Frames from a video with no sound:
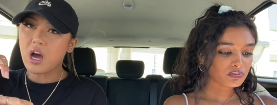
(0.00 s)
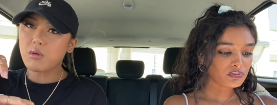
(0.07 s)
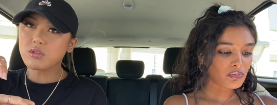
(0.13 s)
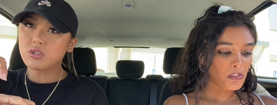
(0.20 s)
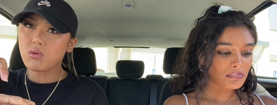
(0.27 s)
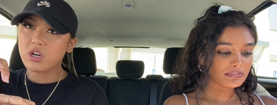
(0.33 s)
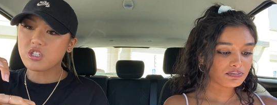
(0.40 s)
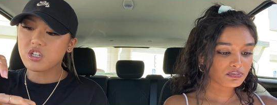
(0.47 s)
Speaker 1: I
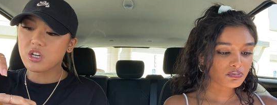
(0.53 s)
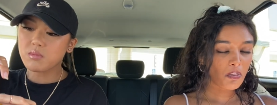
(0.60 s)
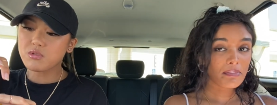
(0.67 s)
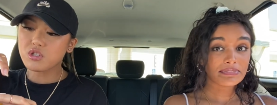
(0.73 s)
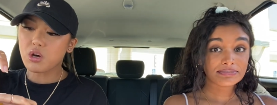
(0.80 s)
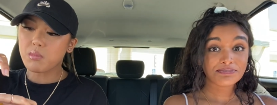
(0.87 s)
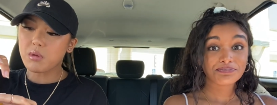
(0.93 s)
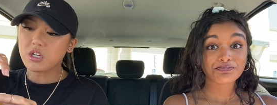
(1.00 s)
was questioning him
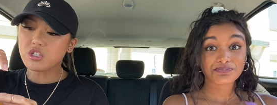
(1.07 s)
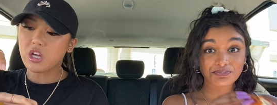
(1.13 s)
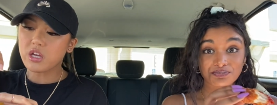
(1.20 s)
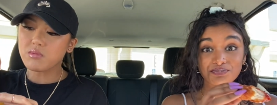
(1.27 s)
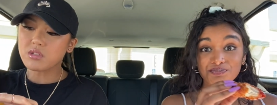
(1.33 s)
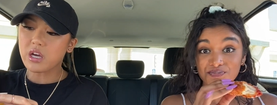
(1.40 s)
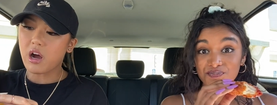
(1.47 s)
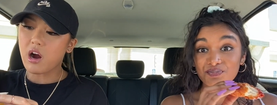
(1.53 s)
so much that he
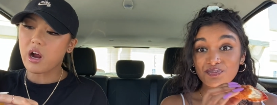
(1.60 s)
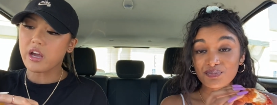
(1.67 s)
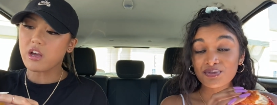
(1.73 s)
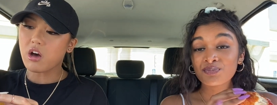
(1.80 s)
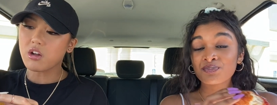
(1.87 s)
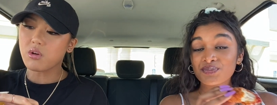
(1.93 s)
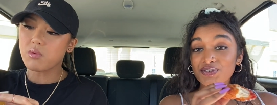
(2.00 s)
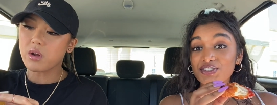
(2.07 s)
was like, all right,
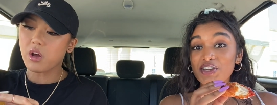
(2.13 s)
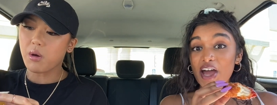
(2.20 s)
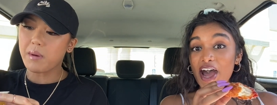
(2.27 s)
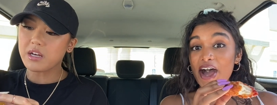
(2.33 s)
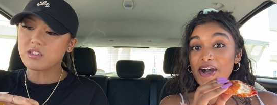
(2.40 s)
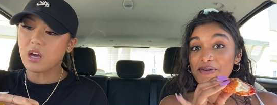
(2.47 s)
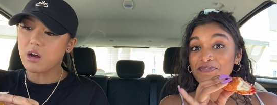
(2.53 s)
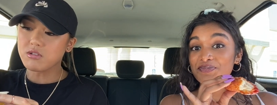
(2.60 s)
y'all don't want to. Yeah. I